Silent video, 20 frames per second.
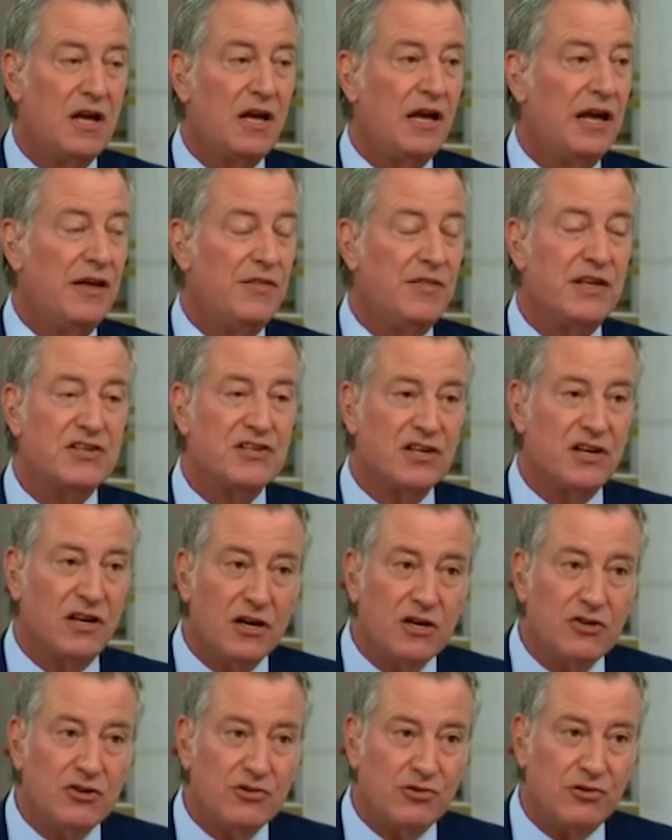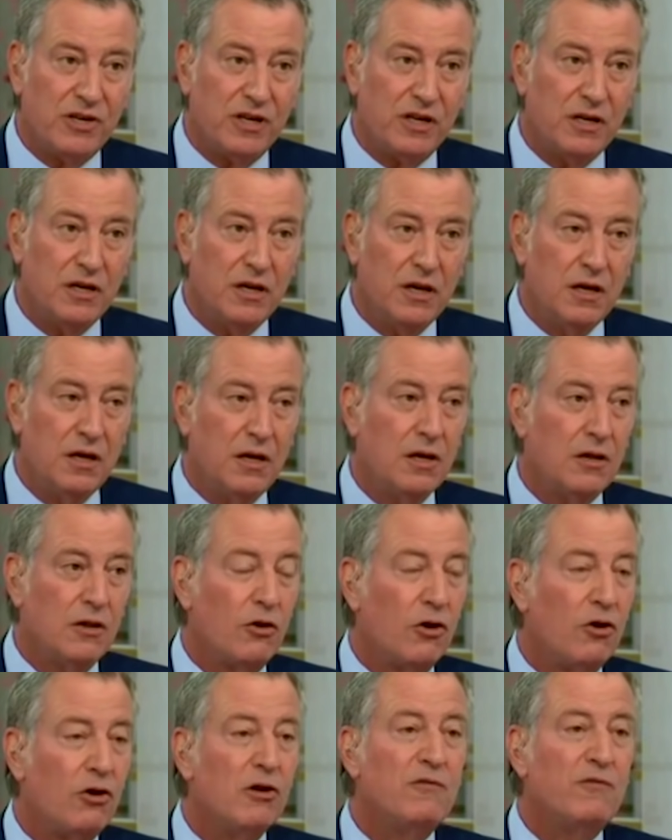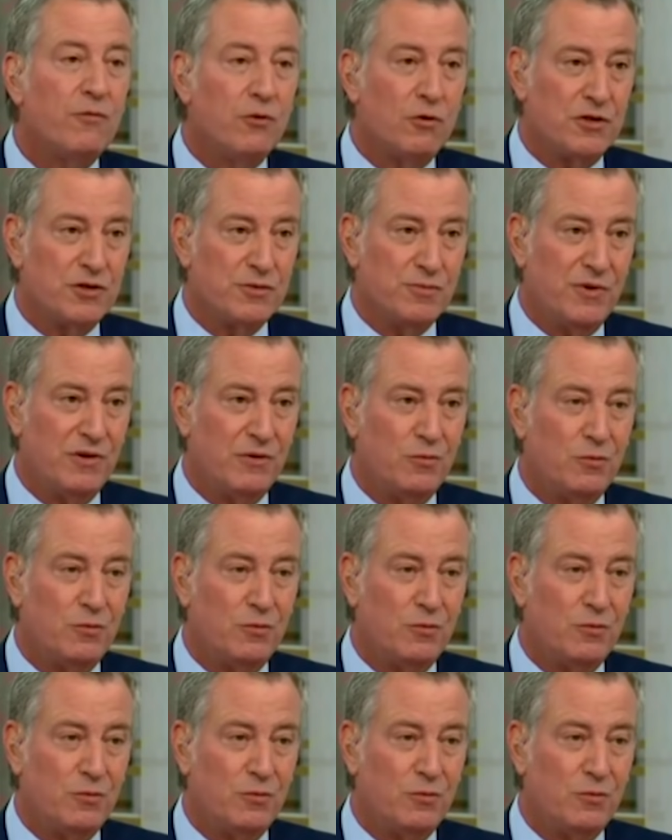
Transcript: In this country, law enforcement,